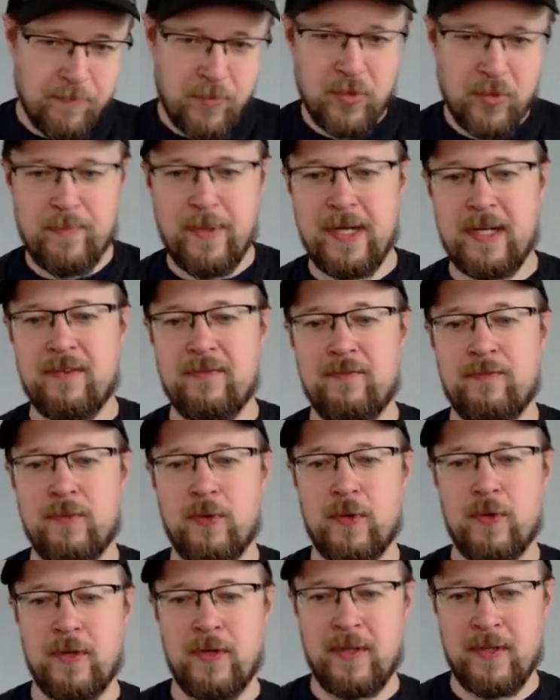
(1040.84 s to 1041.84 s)
move back and
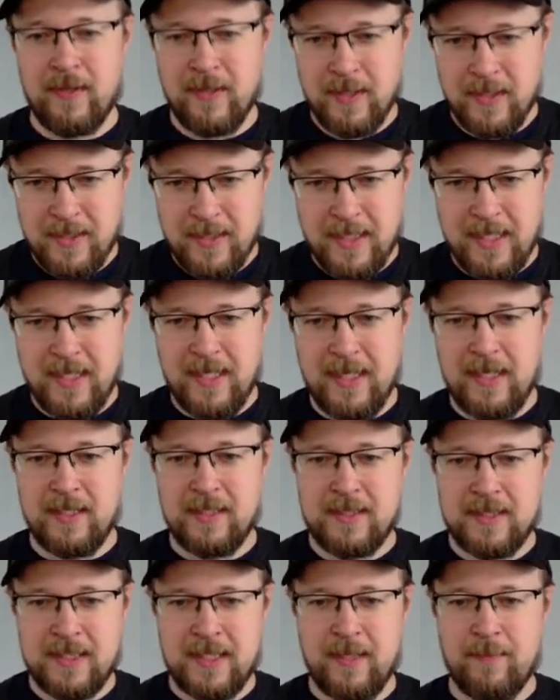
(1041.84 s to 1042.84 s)
forth,
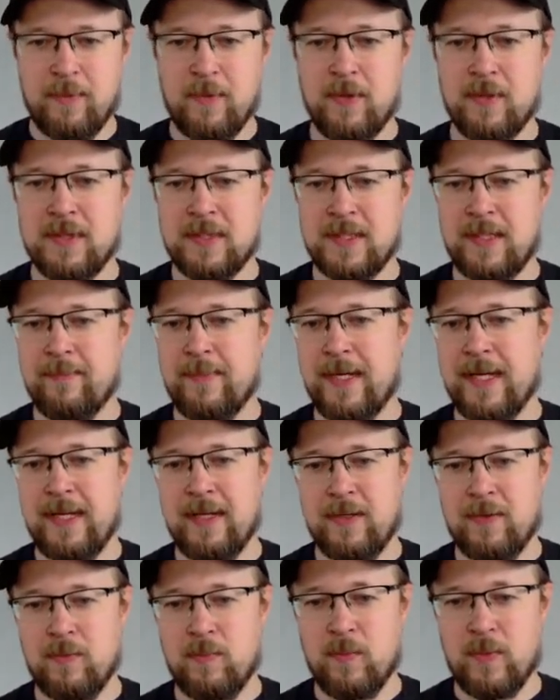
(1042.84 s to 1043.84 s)
skip on, skip
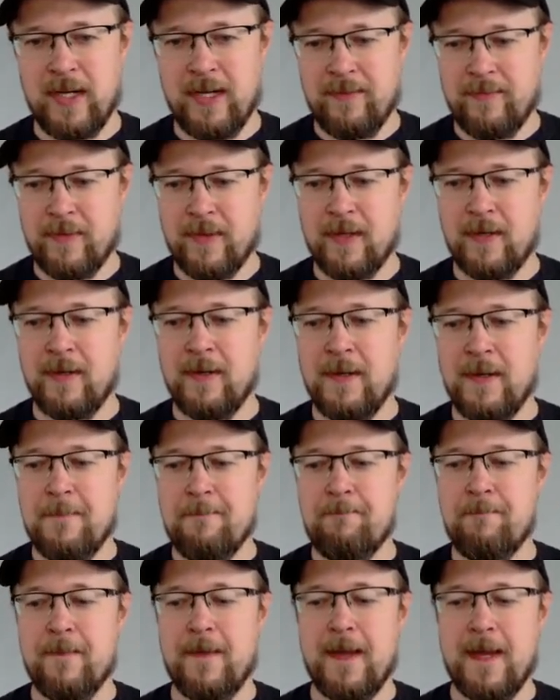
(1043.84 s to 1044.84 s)
back, whatever,
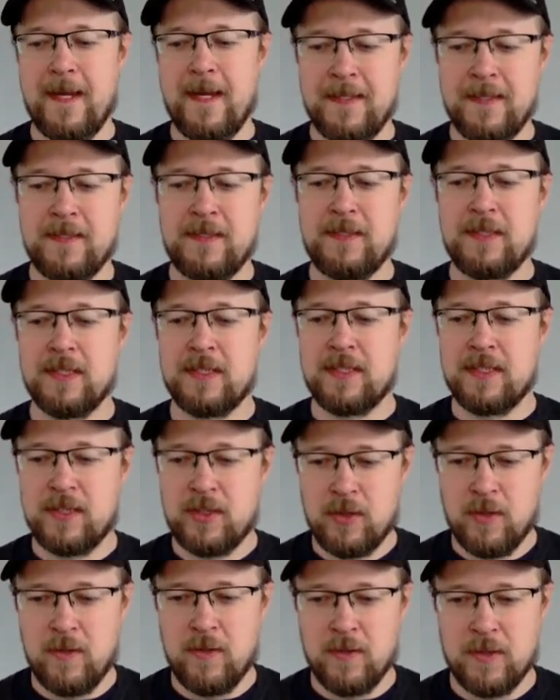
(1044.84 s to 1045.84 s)
and
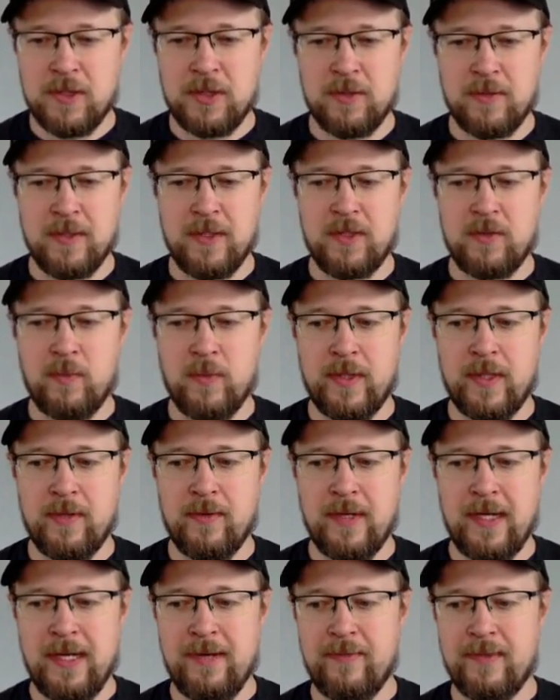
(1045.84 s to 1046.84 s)
just talk to it
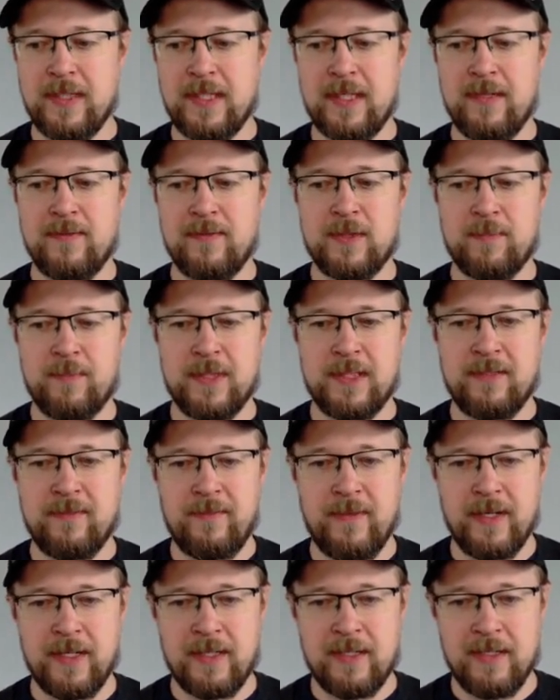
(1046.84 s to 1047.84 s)
without having to have a
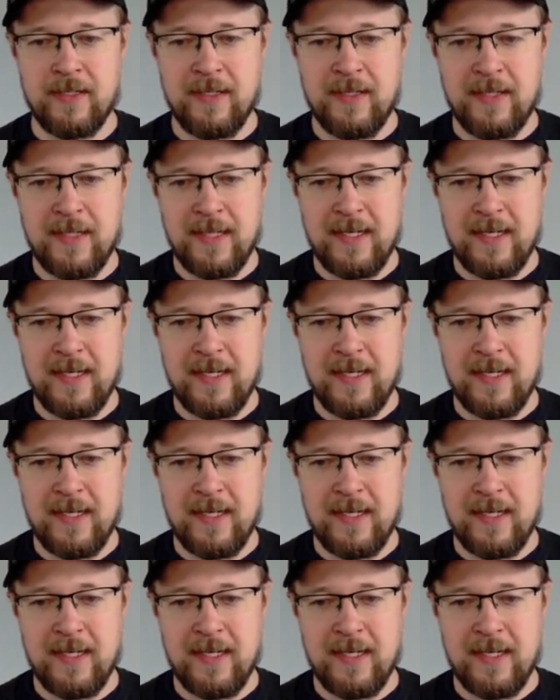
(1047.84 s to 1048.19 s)
specific